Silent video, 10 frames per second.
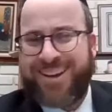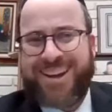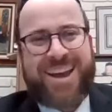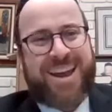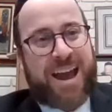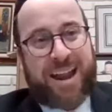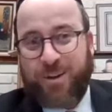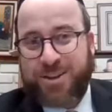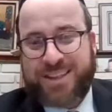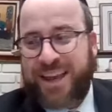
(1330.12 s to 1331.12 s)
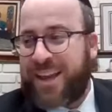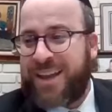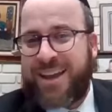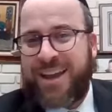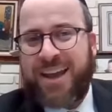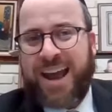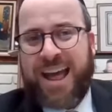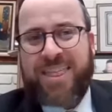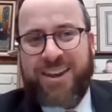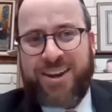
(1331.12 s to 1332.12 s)
and I will say,
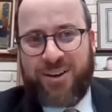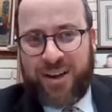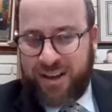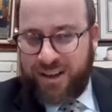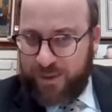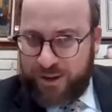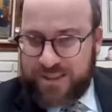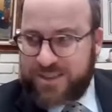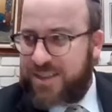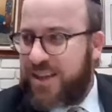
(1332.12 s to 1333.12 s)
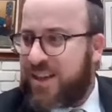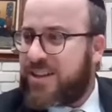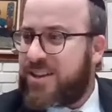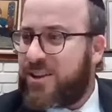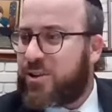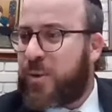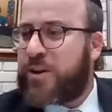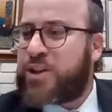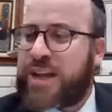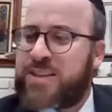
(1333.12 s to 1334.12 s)
I, you know, because you know, the Kobar
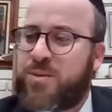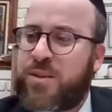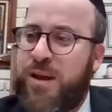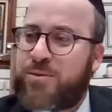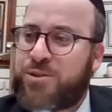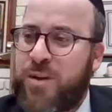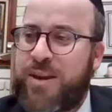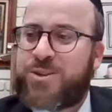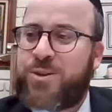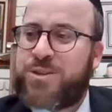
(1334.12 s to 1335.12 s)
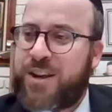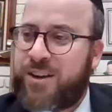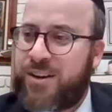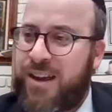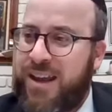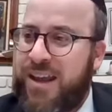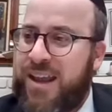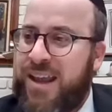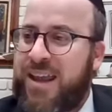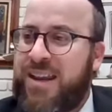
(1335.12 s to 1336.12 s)
with a lot of Shabbat had his own Seder.
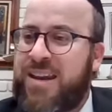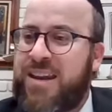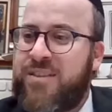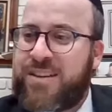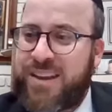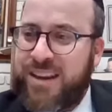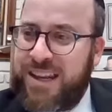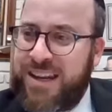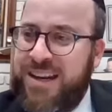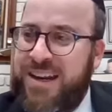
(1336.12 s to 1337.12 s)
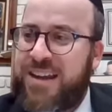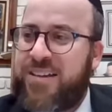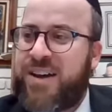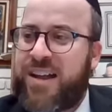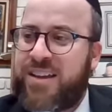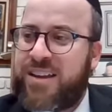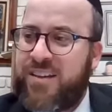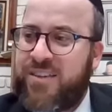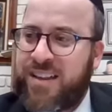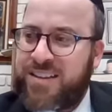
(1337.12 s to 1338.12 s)
He didn't need a, he didn't need a, vali,
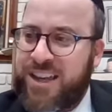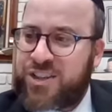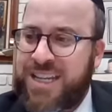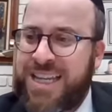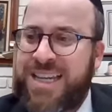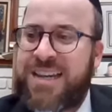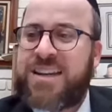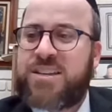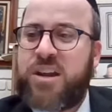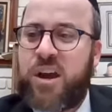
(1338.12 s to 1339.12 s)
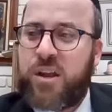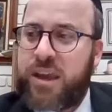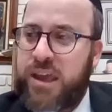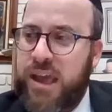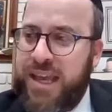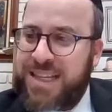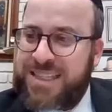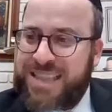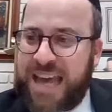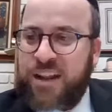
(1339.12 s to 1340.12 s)
a validation. He needed uh, he
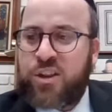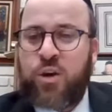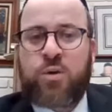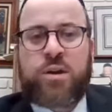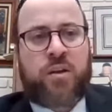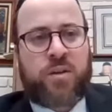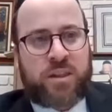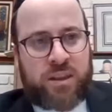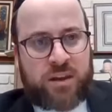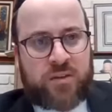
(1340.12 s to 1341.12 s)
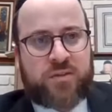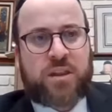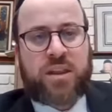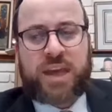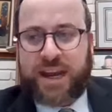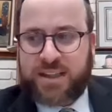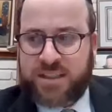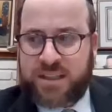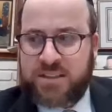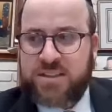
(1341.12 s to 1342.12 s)
sat alone and relived the
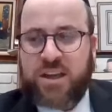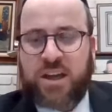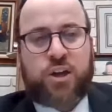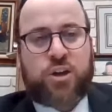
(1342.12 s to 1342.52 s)
Exodus